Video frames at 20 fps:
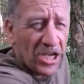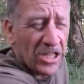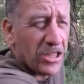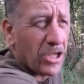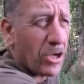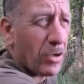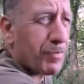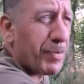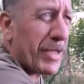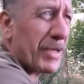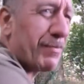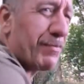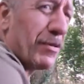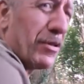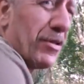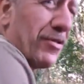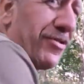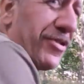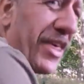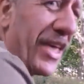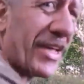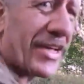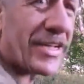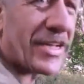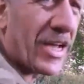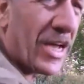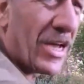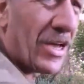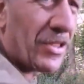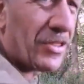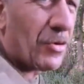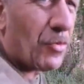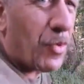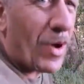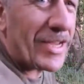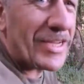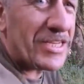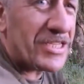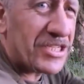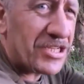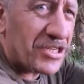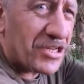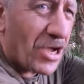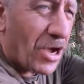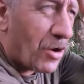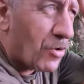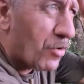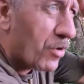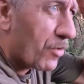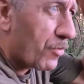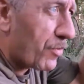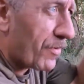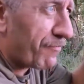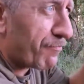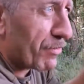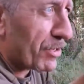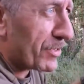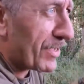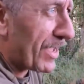A lot of people think the way to go with